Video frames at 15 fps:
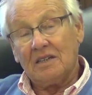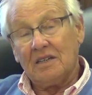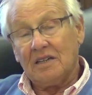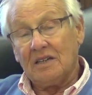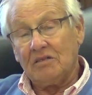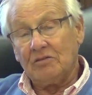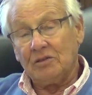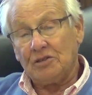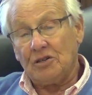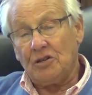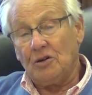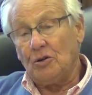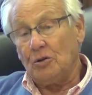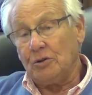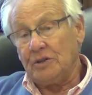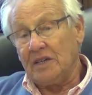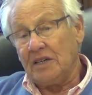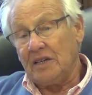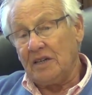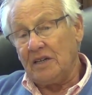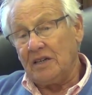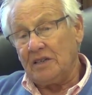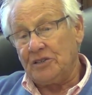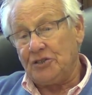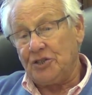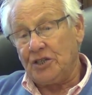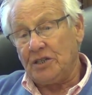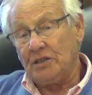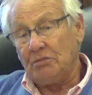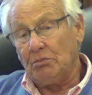and was holding a
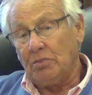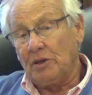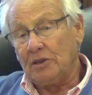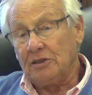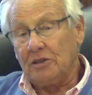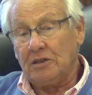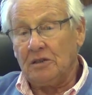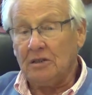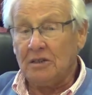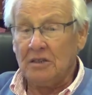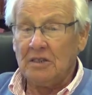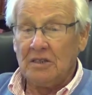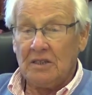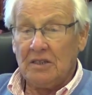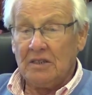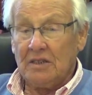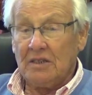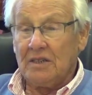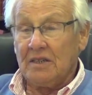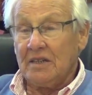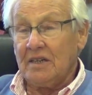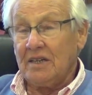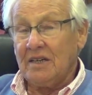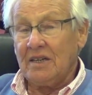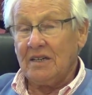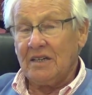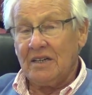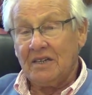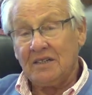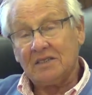gin bottle
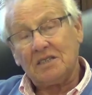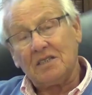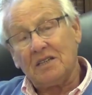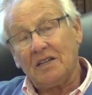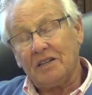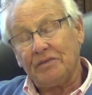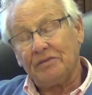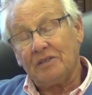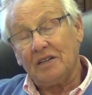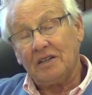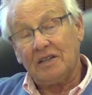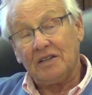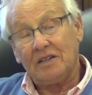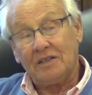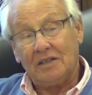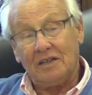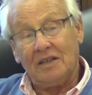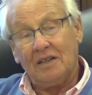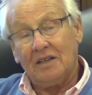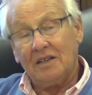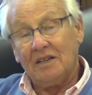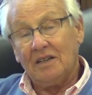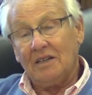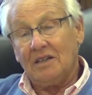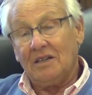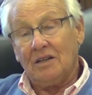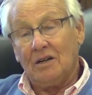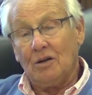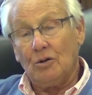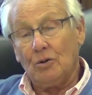in his left hand,
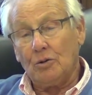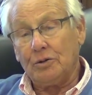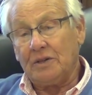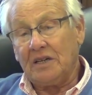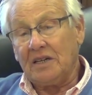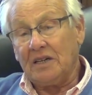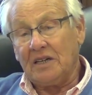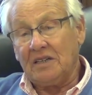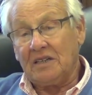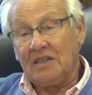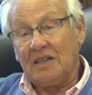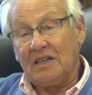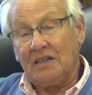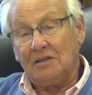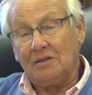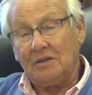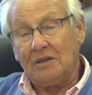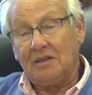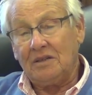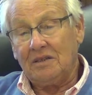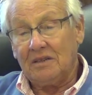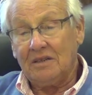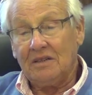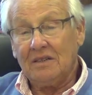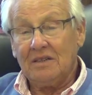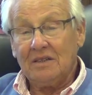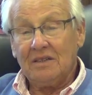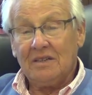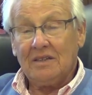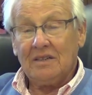holding it out
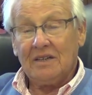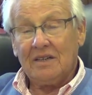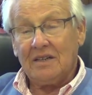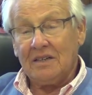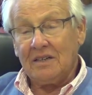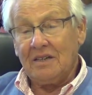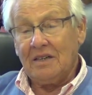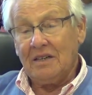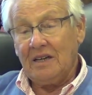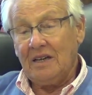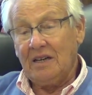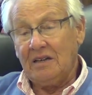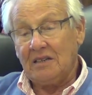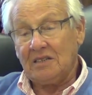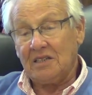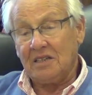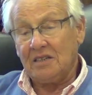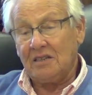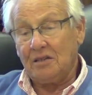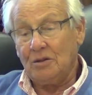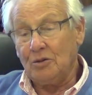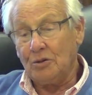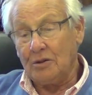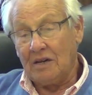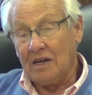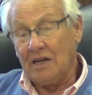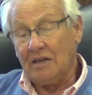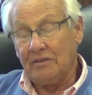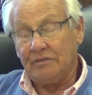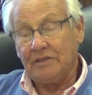and he said
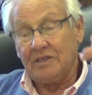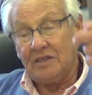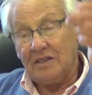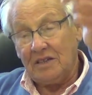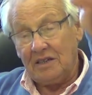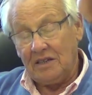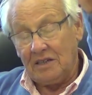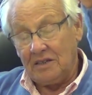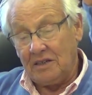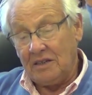hurrah when he